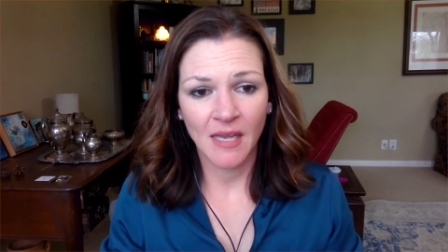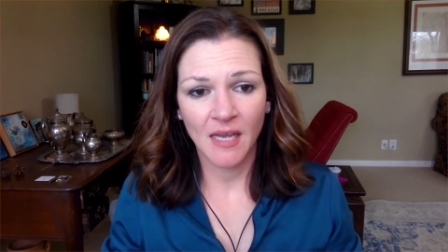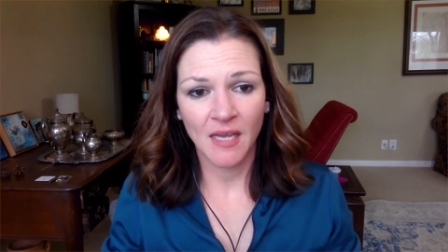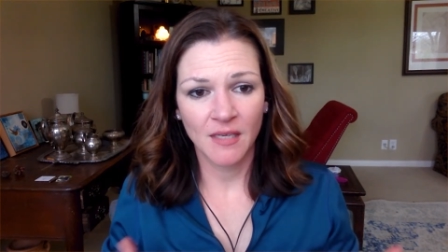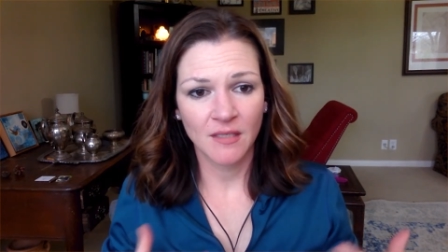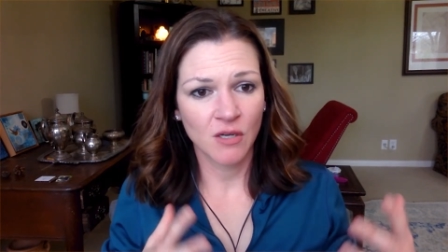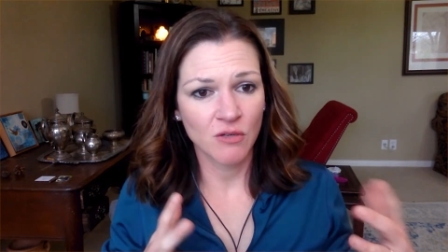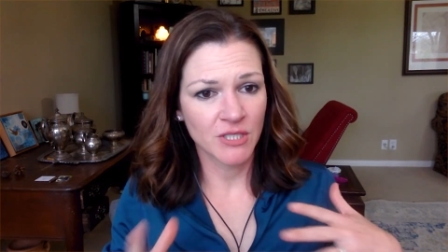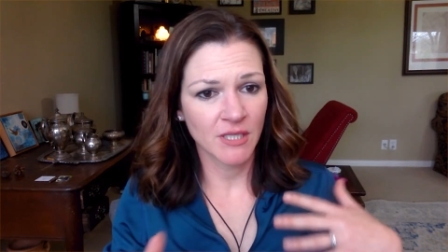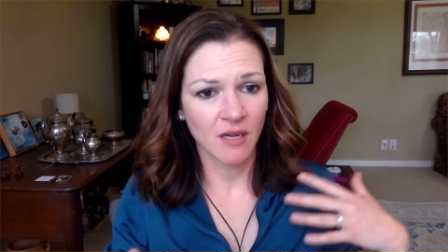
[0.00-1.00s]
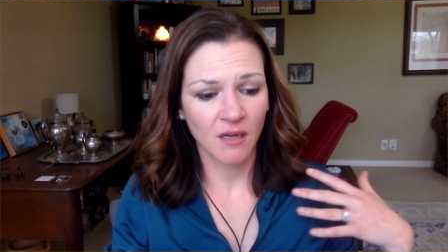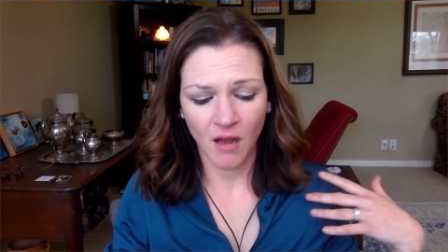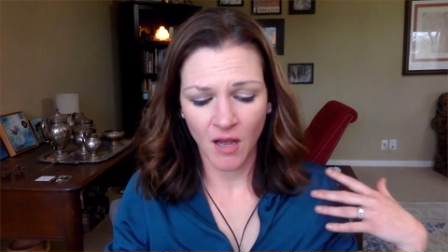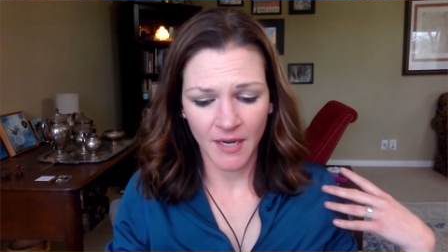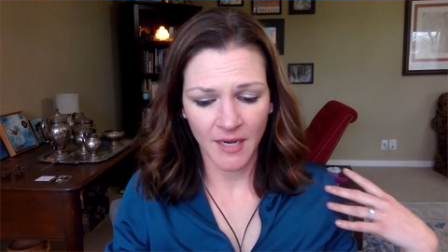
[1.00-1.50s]
And coaching
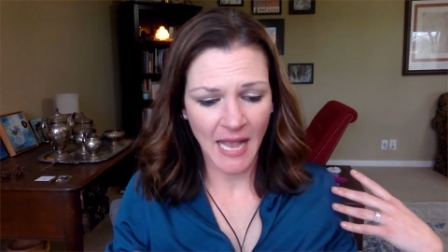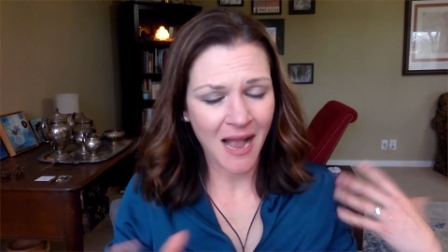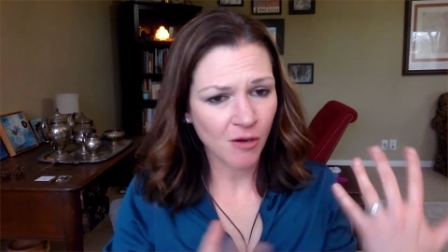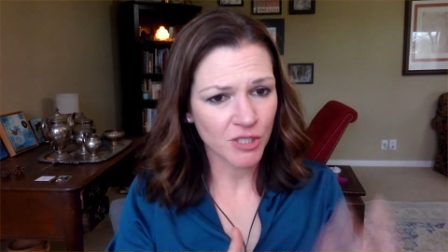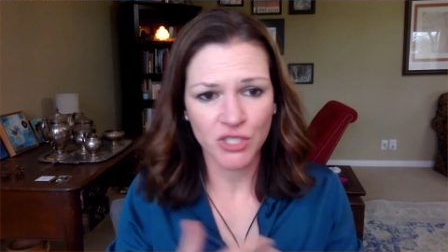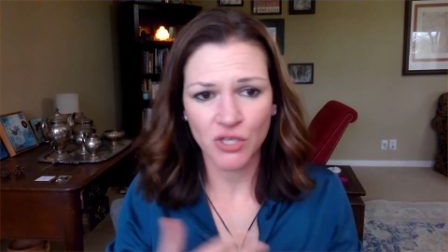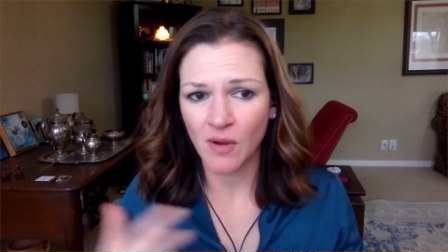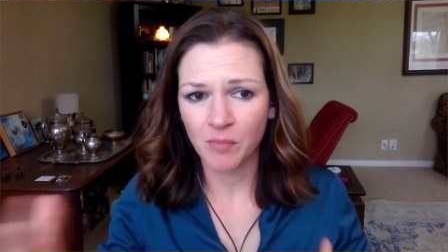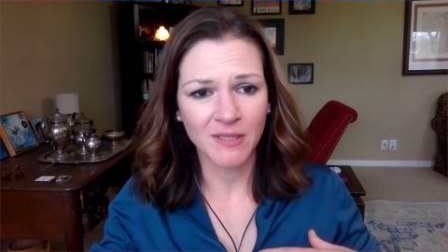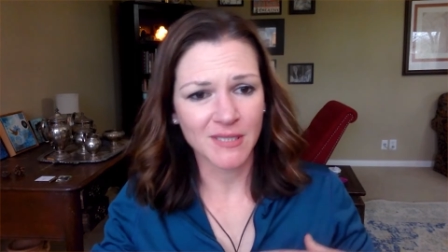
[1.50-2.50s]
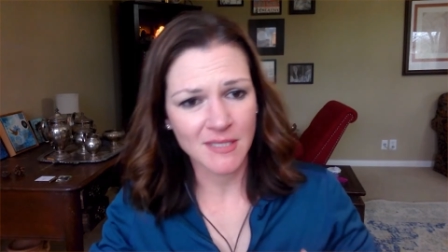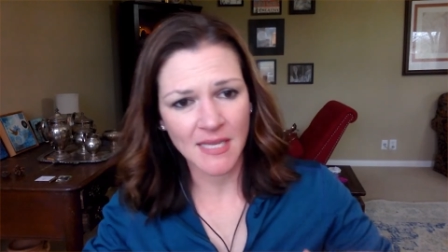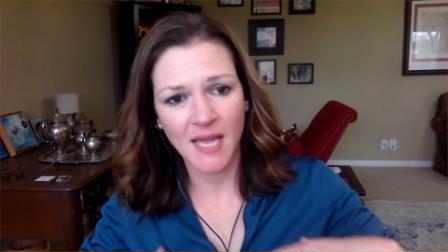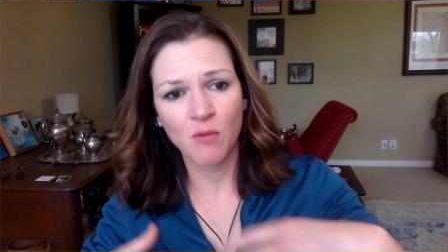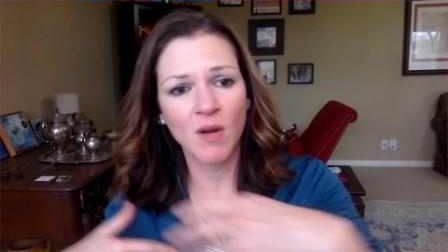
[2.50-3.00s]
on how to show up, what to
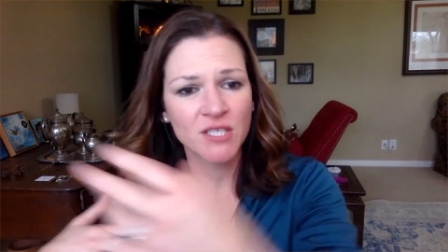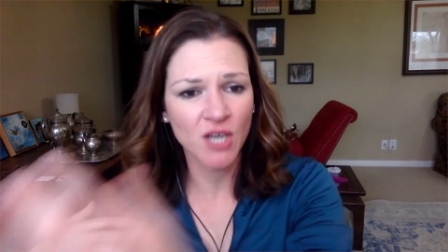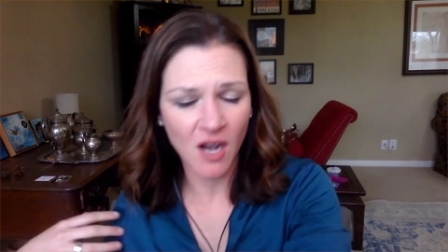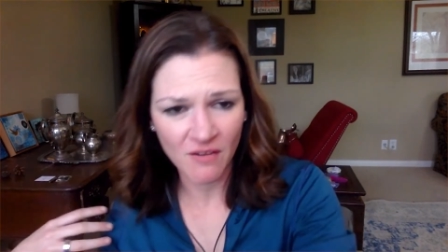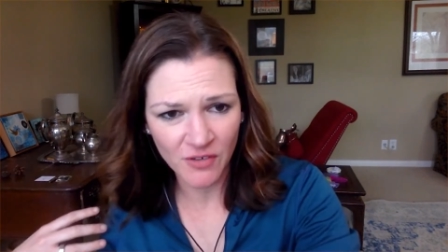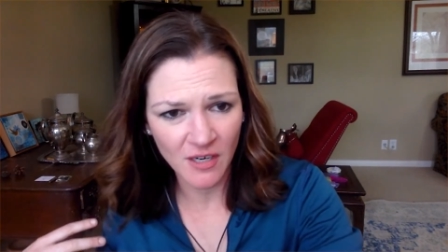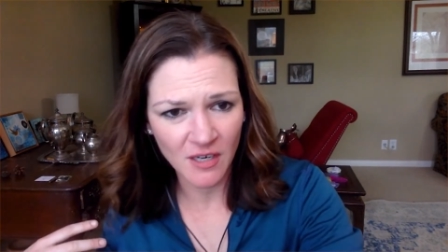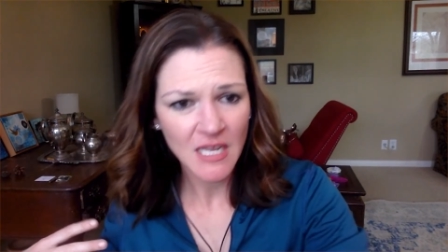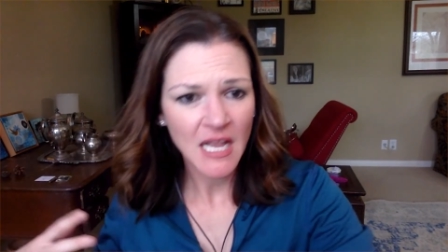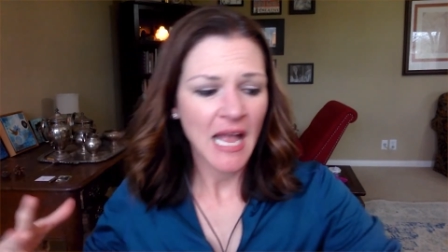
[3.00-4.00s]
say, what to offer,